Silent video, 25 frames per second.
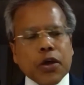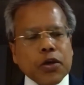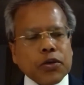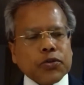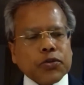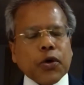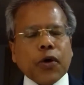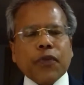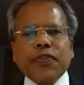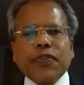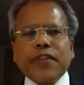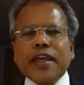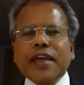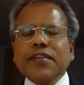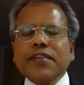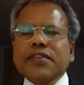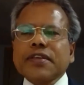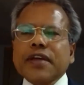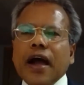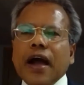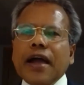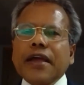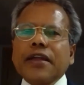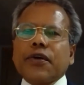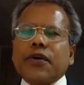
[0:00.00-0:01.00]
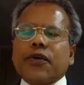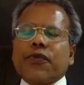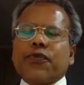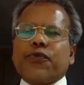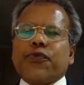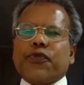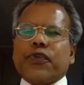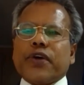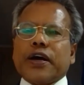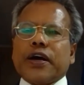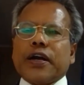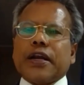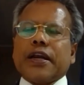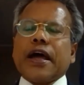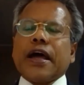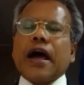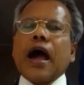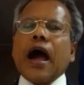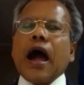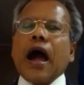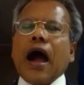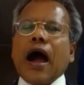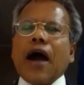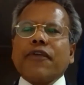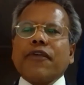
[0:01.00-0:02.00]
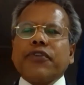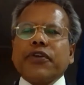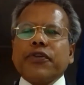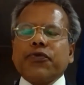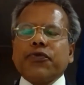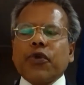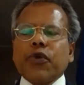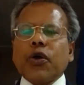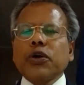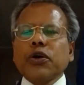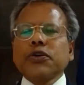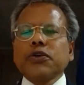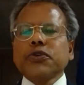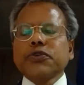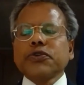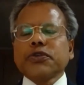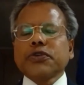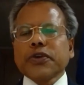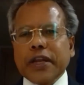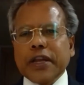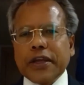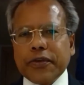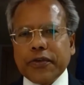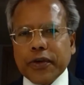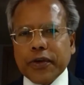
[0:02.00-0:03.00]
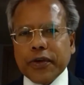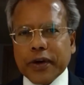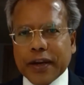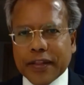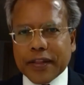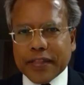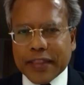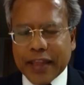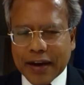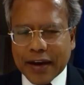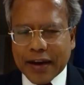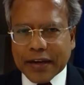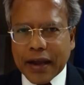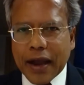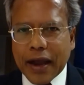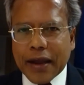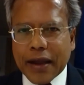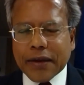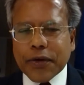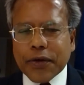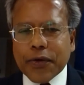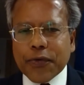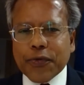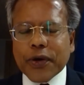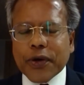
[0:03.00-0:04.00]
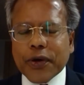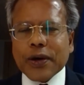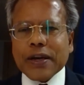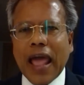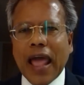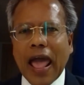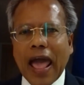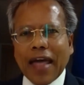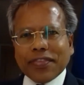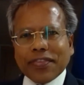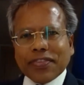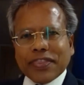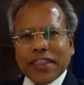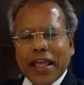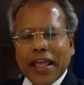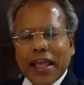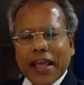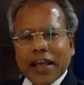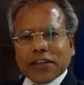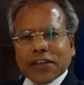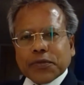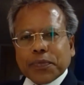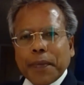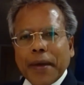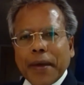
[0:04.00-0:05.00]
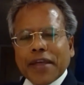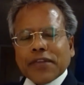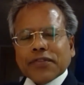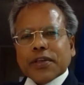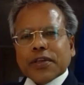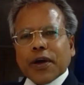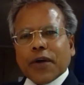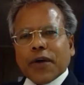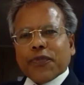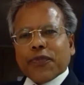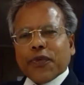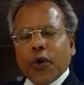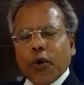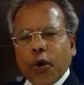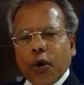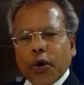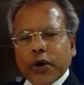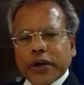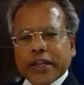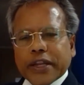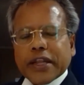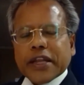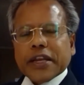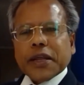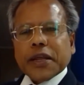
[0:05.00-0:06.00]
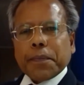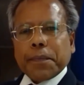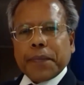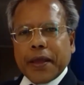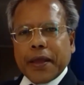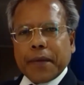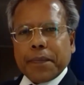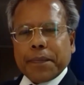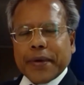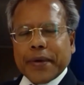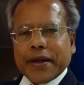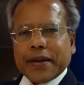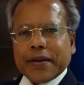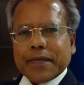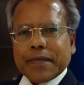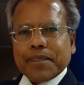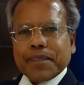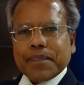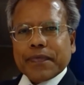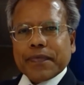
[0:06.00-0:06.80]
So this kind of world, are uh, we wanted to live in that kind of world at the expense of ordinary people.